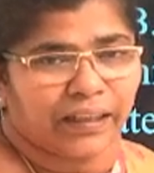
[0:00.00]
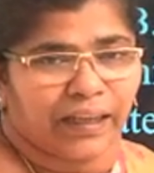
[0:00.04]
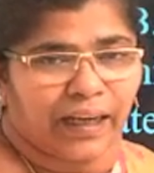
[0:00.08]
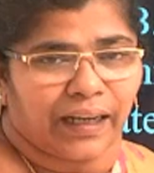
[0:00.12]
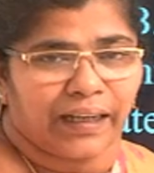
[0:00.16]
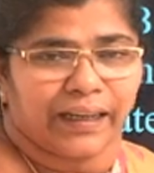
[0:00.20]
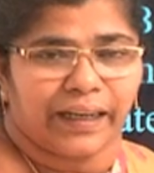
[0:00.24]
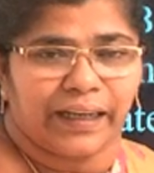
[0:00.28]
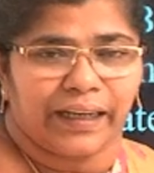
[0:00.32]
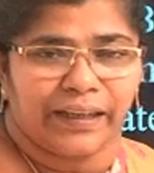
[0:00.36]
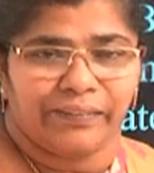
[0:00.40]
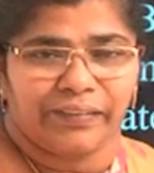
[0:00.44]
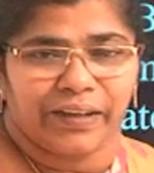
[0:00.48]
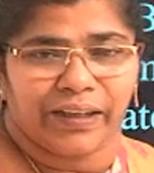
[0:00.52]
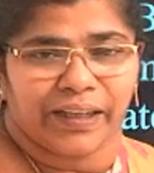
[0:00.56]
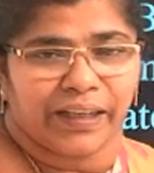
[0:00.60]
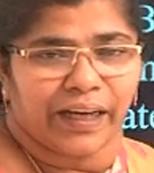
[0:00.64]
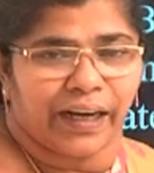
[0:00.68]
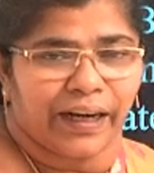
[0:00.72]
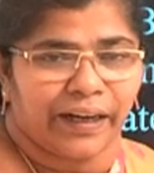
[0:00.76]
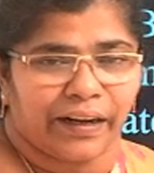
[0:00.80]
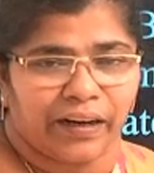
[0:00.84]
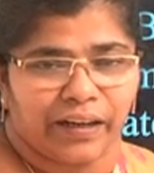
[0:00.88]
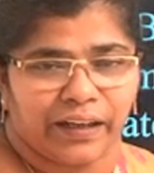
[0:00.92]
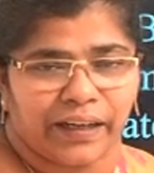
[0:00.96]
Again we
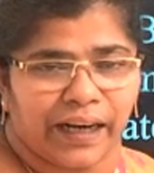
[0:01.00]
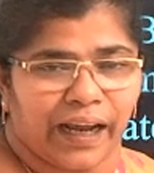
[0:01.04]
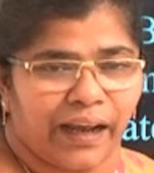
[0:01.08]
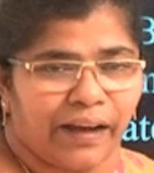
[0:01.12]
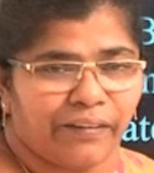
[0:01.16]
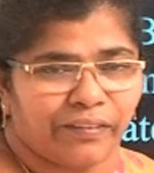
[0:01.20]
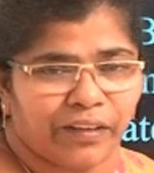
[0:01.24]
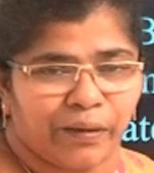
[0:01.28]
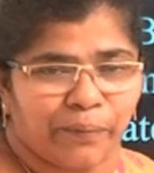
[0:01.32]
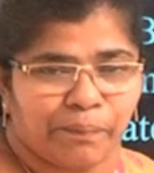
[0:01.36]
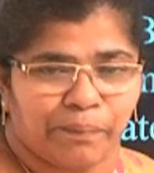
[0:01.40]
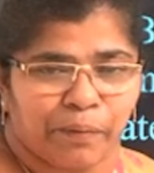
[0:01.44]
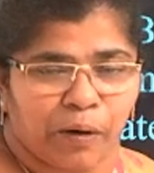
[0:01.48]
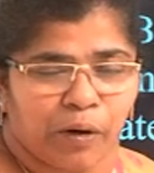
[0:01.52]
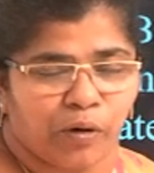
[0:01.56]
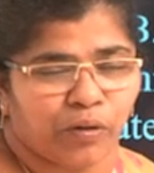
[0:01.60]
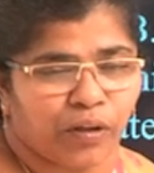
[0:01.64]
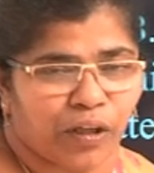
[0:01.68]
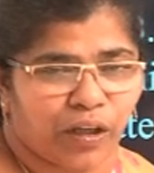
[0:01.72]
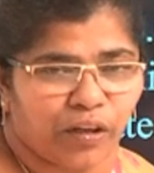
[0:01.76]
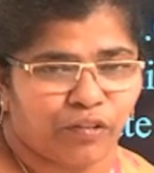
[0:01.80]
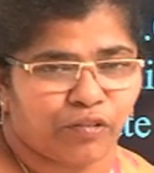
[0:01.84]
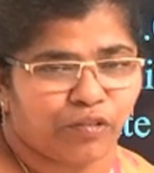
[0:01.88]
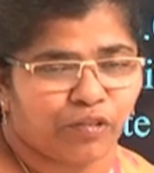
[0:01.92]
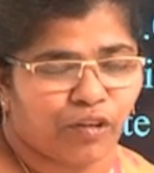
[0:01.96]
cannot have the
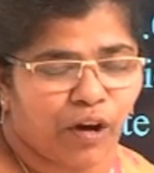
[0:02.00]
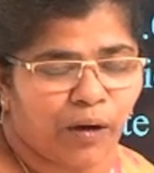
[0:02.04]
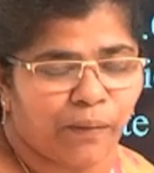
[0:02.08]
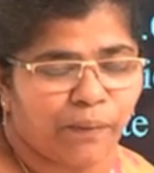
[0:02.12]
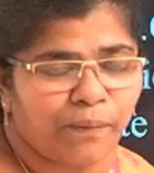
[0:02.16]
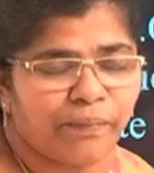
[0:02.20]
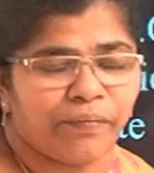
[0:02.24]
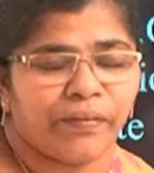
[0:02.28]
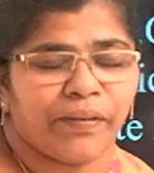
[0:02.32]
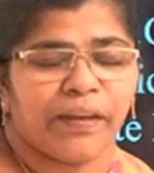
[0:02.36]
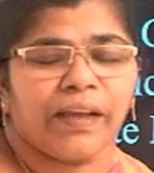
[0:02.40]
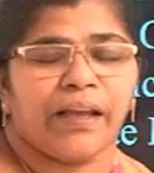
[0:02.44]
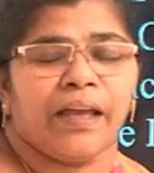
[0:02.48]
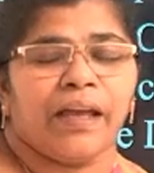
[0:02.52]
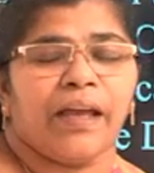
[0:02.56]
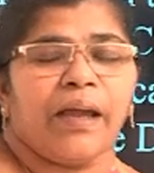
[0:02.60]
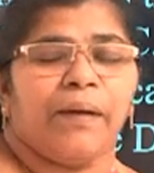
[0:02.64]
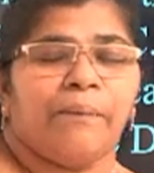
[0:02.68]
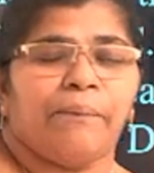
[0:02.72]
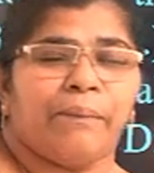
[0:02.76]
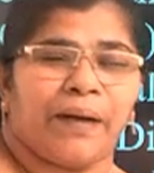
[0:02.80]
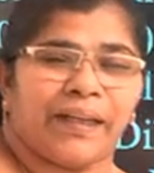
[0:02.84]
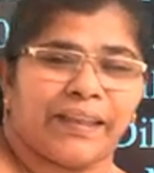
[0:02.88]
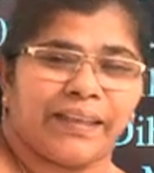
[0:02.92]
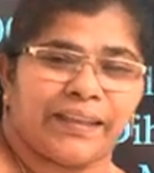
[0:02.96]
powder form,
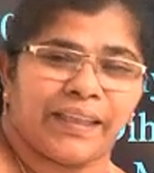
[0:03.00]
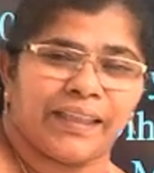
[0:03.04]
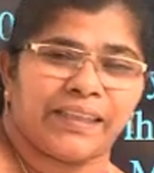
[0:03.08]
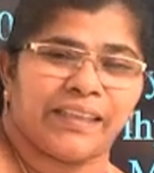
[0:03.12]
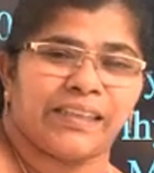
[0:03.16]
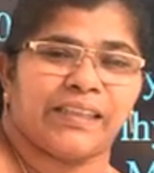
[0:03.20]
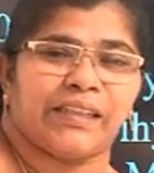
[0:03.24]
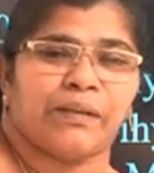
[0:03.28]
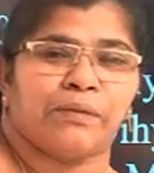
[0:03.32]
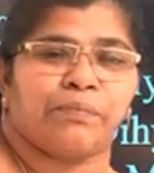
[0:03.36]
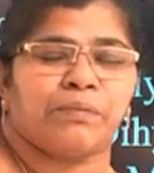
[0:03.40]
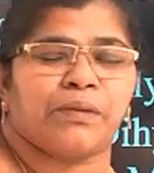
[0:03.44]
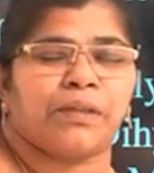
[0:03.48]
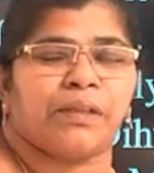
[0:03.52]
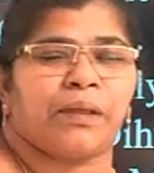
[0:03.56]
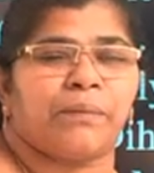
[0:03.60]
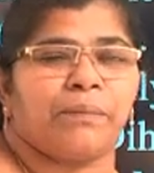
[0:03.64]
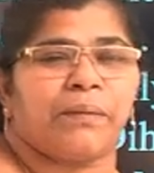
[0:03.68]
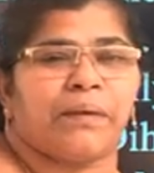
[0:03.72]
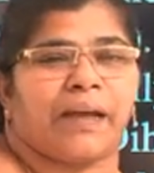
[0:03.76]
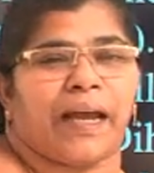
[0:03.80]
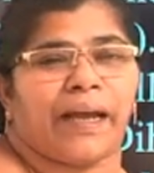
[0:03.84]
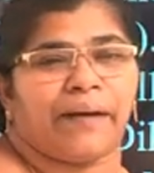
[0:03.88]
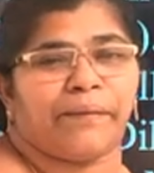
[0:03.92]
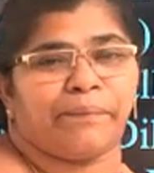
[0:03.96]
but this
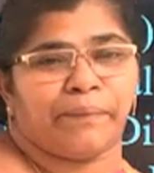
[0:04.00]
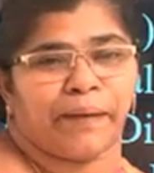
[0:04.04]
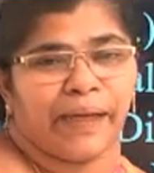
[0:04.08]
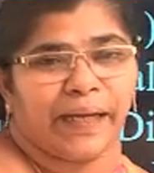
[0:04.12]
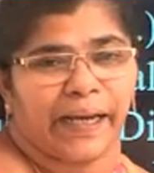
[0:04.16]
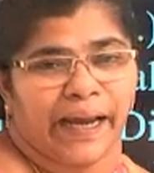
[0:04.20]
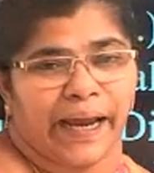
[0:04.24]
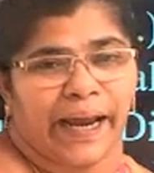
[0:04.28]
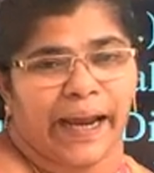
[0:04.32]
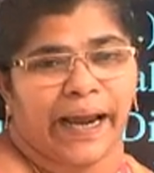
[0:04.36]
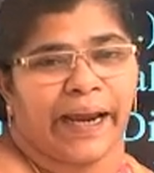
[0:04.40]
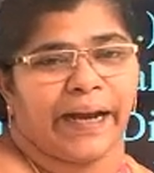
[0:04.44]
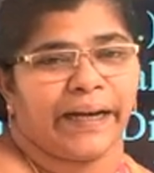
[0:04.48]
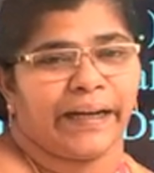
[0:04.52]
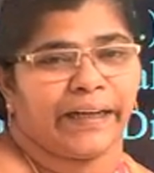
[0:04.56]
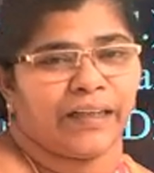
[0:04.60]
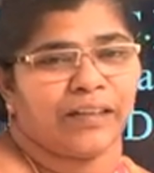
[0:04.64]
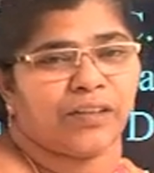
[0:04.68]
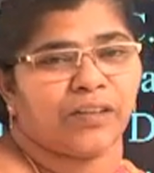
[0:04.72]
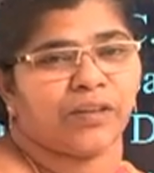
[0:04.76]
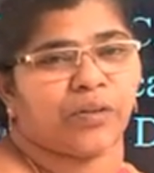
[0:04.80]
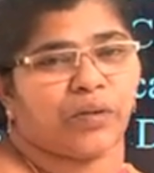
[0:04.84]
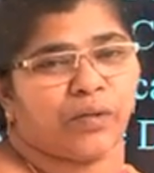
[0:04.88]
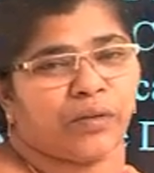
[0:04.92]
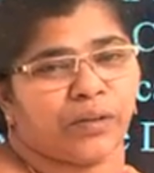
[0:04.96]
gypsum can be
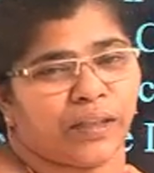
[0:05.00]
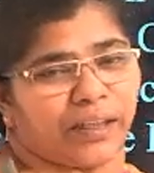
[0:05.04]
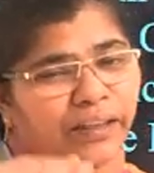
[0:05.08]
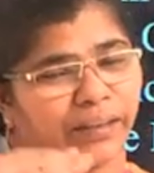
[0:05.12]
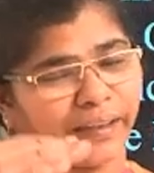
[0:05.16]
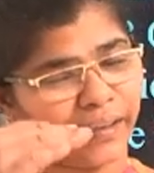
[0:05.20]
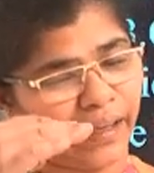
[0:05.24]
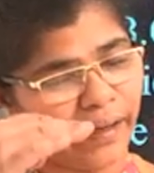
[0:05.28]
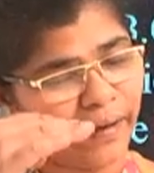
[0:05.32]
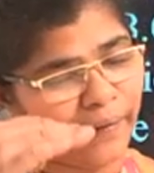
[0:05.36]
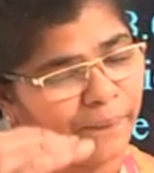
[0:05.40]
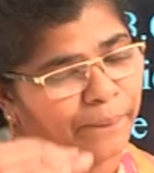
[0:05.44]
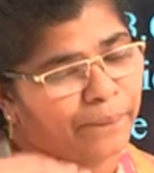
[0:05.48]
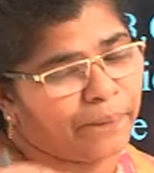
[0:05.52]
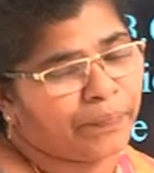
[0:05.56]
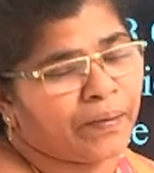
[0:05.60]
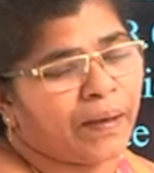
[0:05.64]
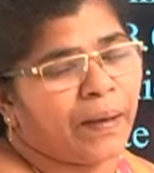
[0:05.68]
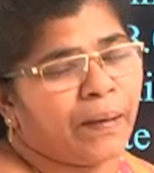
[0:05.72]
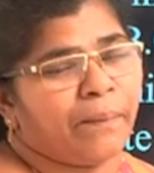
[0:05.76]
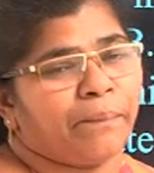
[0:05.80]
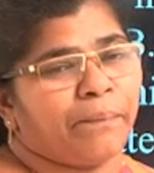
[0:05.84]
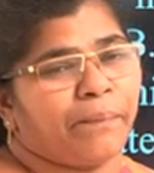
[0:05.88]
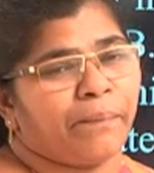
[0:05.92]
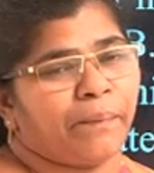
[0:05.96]
added so that the
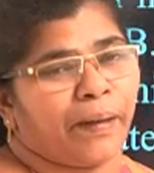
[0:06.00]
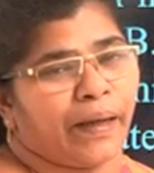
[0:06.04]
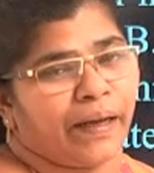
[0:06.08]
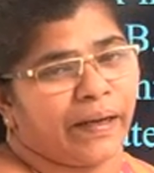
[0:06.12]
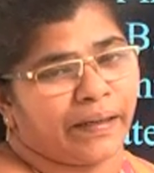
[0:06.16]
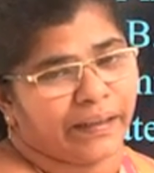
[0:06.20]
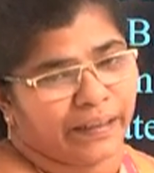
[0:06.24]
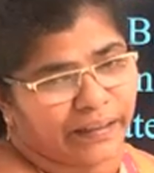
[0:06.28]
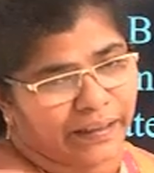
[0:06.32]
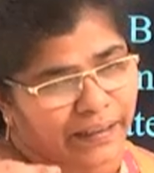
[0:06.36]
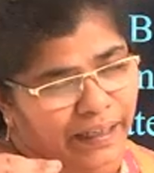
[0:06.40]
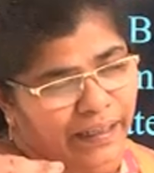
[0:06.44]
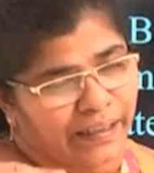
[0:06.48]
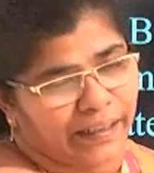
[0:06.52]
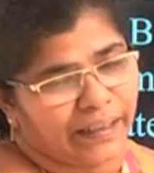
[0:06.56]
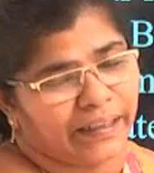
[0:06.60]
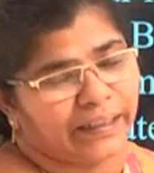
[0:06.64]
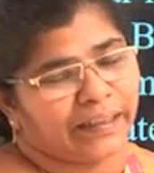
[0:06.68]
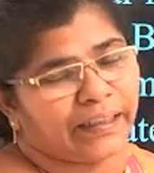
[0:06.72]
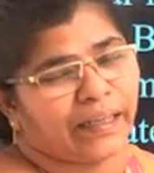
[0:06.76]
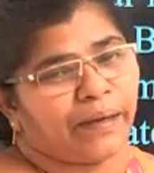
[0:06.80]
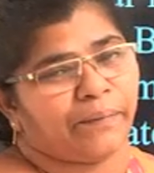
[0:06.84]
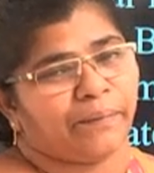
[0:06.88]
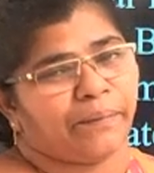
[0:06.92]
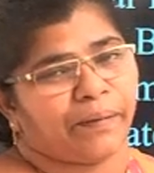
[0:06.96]

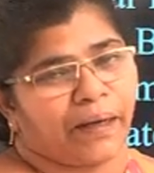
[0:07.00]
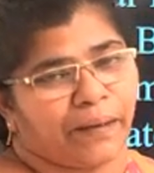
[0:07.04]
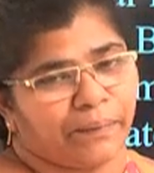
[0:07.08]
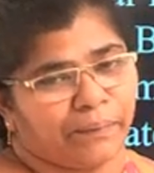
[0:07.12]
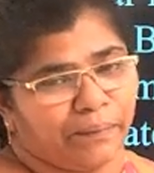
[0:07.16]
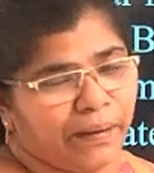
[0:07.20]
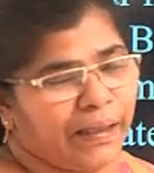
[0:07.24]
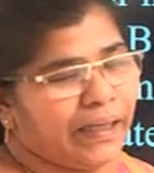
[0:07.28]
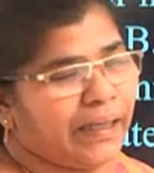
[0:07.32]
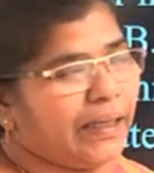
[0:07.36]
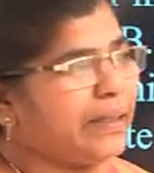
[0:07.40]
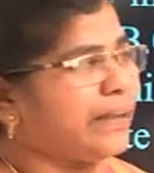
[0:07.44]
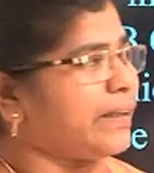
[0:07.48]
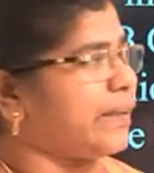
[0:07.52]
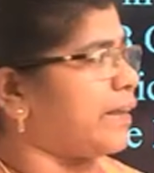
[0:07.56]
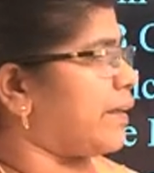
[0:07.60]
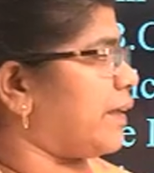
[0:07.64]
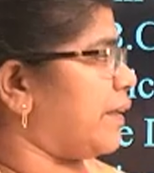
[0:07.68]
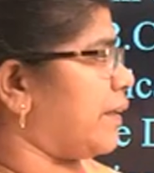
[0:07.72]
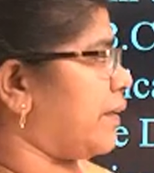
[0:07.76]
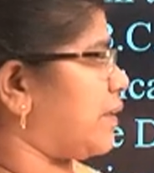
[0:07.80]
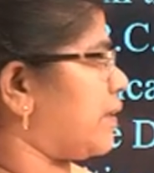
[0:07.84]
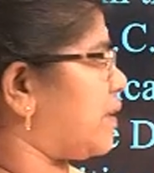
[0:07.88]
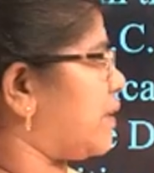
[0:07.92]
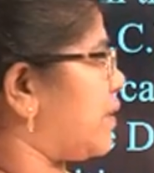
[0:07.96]
retarding time can be
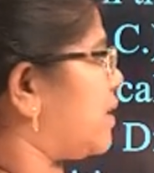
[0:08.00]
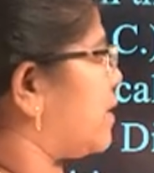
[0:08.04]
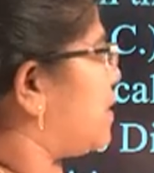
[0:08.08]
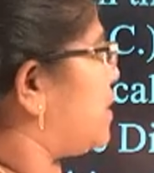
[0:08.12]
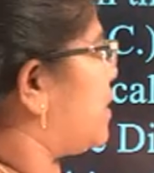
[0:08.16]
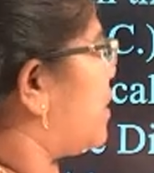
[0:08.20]
increased.